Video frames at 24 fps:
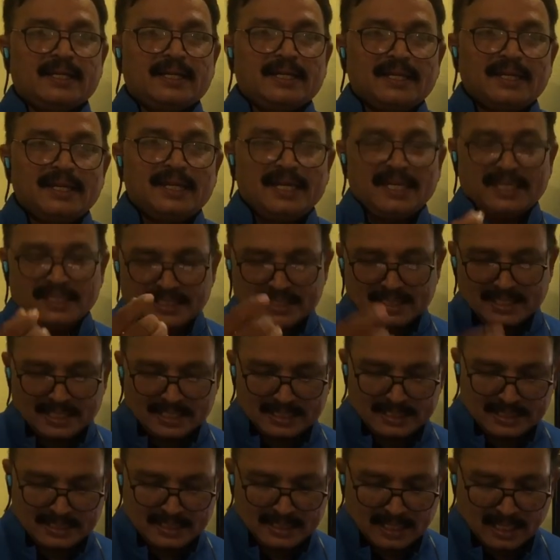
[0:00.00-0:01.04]

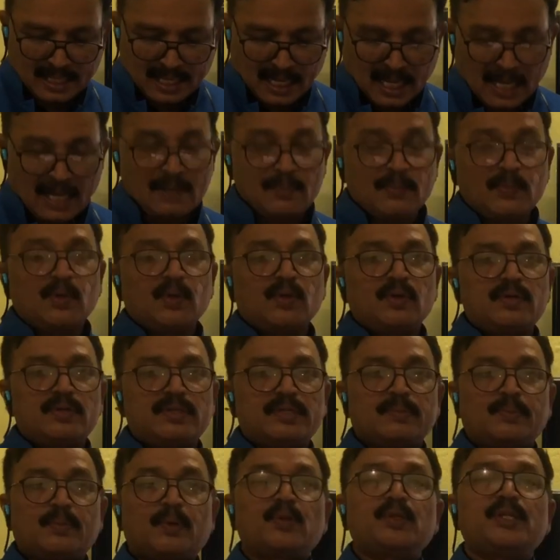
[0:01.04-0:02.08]
releases hormones
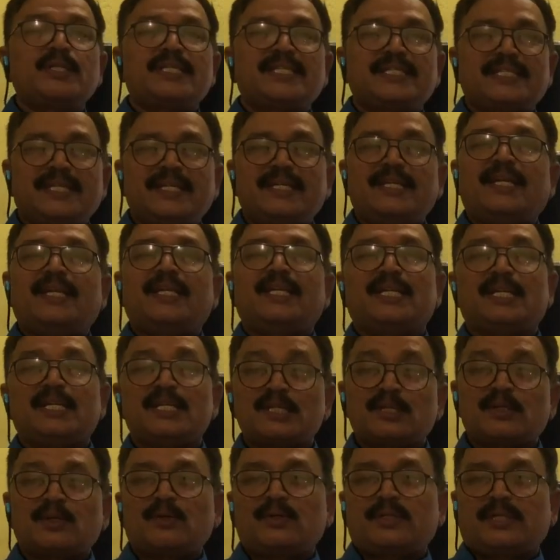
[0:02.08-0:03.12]
progesterone and
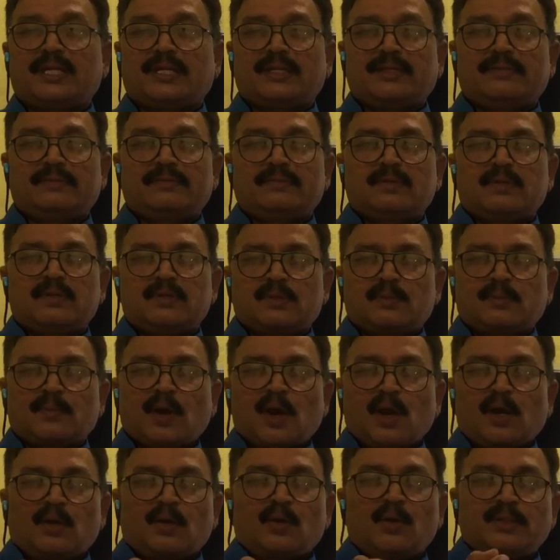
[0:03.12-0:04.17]
estrogen,
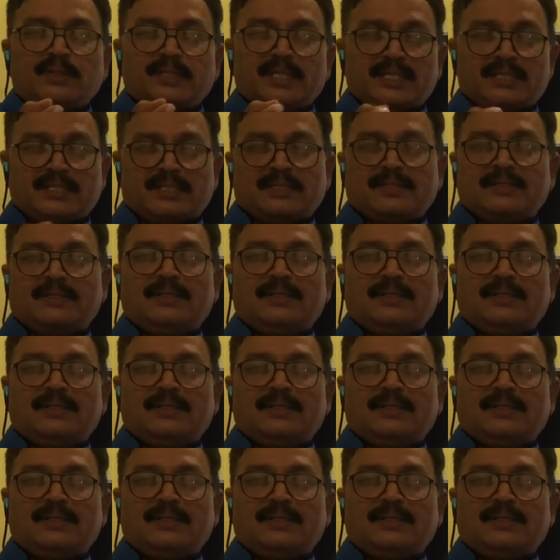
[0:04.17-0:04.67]
small doses,